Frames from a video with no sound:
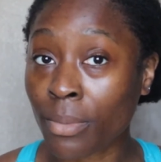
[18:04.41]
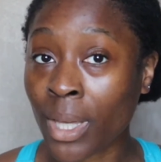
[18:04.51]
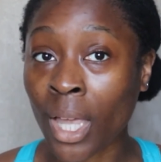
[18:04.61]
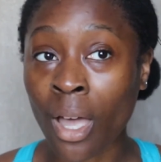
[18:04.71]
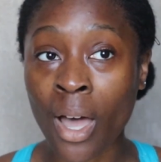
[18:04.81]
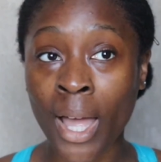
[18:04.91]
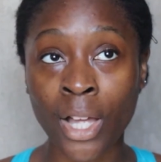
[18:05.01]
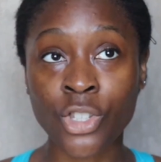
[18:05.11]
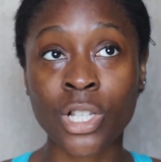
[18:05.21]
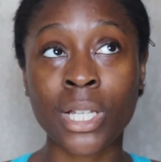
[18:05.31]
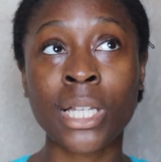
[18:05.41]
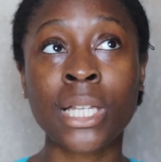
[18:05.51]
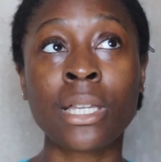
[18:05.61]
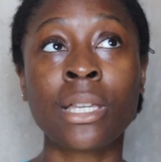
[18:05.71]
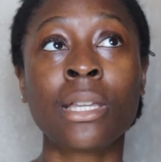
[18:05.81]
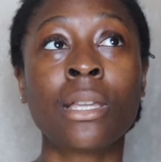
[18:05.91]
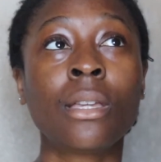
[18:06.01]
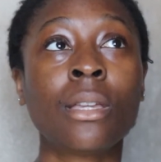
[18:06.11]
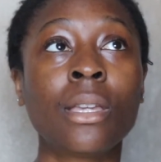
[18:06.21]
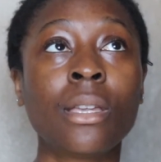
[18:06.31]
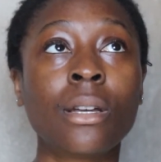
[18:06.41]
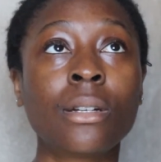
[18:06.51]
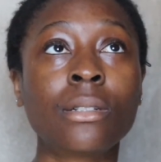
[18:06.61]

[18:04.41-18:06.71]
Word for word: Me, I actually